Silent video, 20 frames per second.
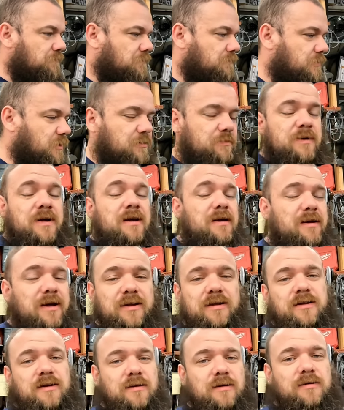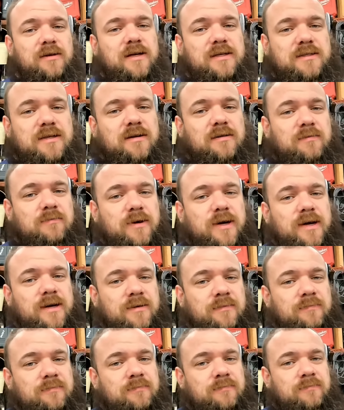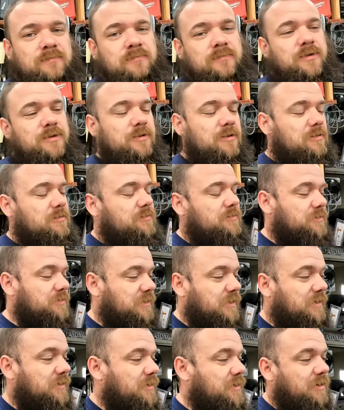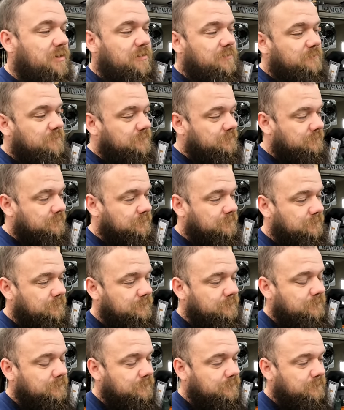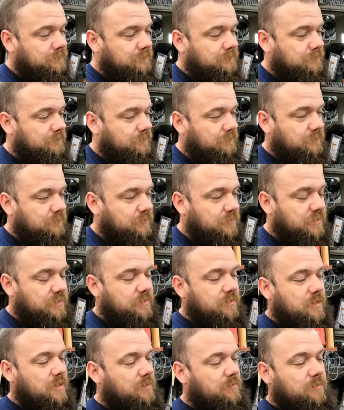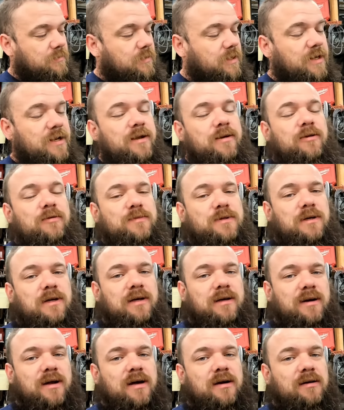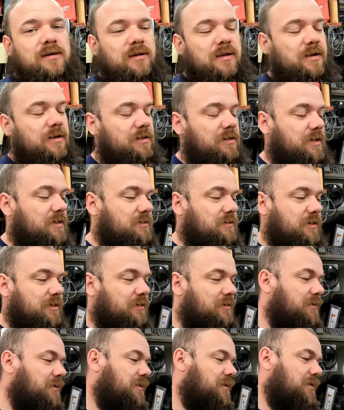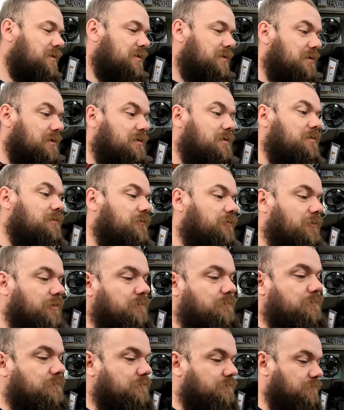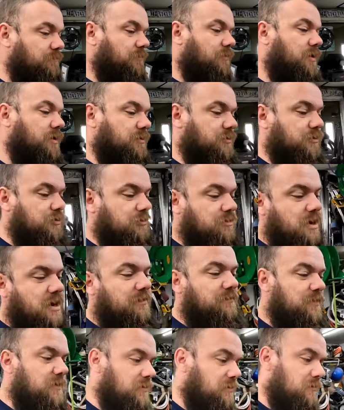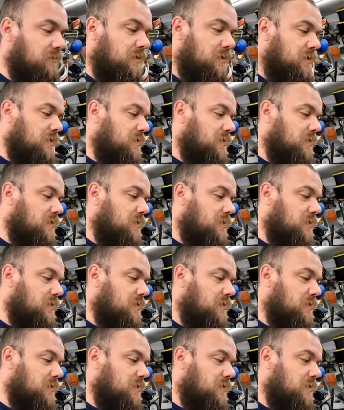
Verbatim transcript: So now that all that's out of the way, and y'all understand that I didn't, I don't know, I didn't get home till like nine o'clock last night from us driving